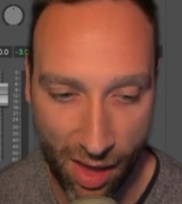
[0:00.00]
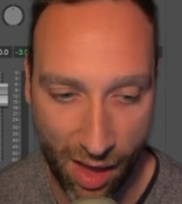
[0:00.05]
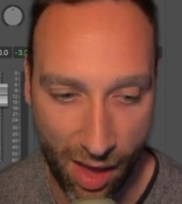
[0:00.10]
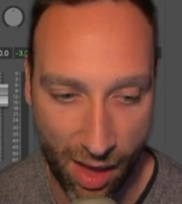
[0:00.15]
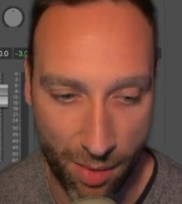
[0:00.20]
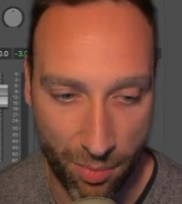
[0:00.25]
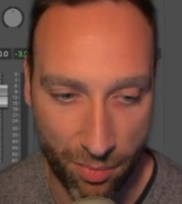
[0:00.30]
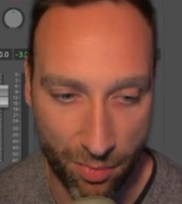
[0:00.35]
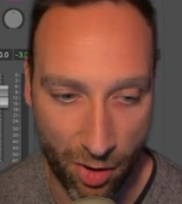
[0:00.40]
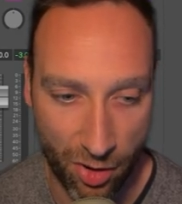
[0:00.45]

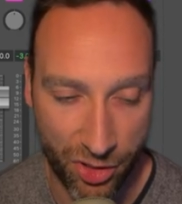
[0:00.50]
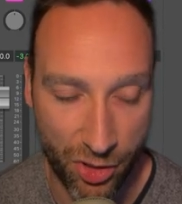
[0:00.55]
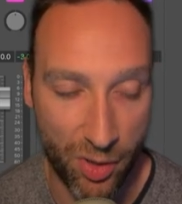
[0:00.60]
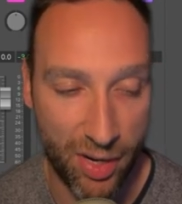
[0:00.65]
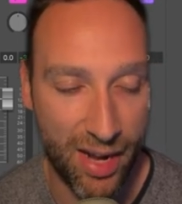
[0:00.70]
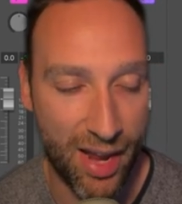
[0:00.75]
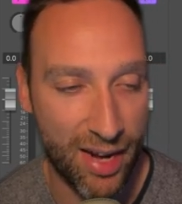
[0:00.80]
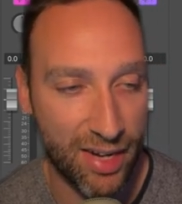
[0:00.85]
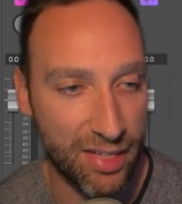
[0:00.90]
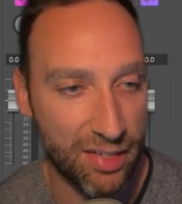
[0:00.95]

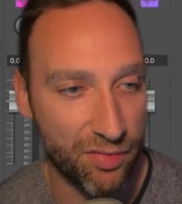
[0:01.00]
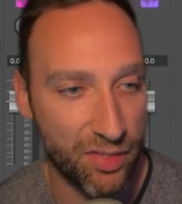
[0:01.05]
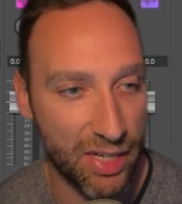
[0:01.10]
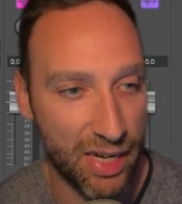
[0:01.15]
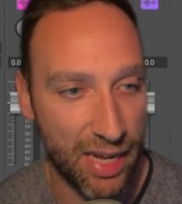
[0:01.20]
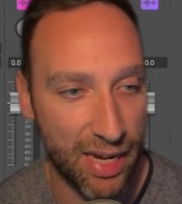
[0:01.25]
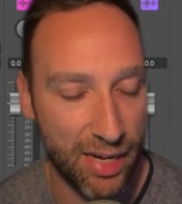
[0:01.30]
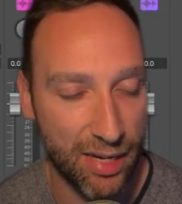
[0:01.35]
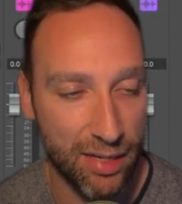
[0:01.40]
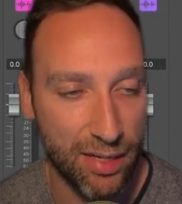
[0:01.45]
negative
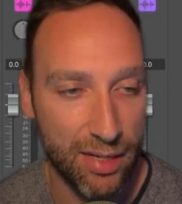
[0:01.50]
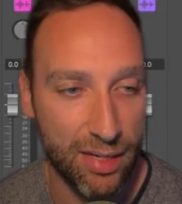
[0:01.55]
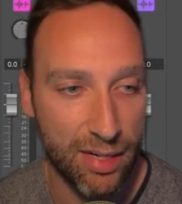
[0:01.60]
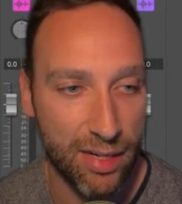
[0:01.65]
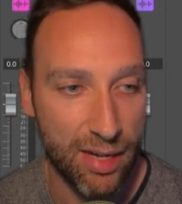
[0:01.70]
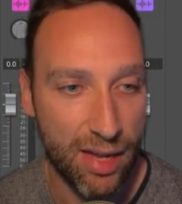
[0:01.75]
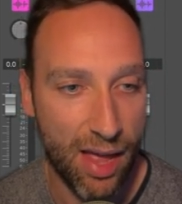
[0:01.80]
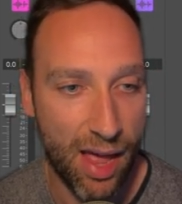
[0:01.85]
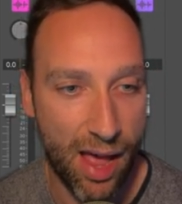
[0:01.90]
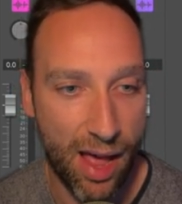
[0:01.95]
delay,
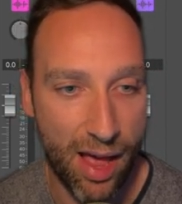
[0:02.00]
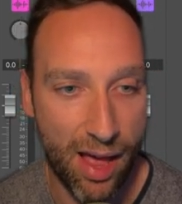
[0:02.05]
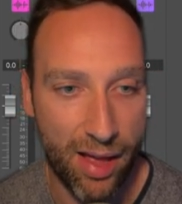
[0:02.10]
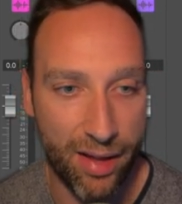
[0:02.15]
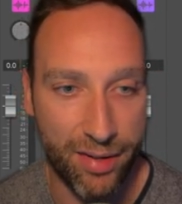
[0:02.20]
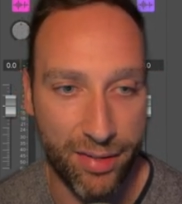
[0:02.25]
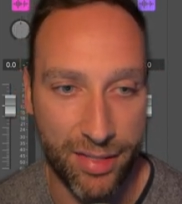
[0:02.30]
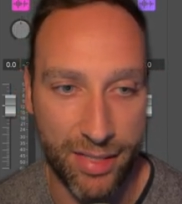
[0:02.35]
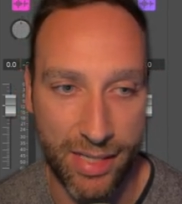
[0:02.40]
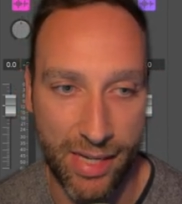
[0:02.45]

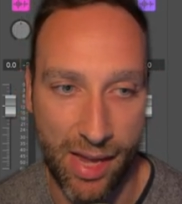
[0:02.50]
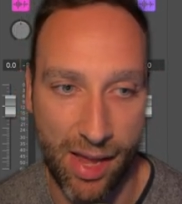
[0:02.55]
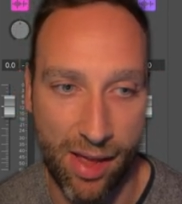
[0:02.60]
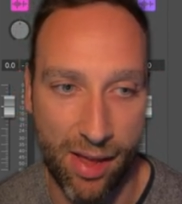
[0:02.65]
and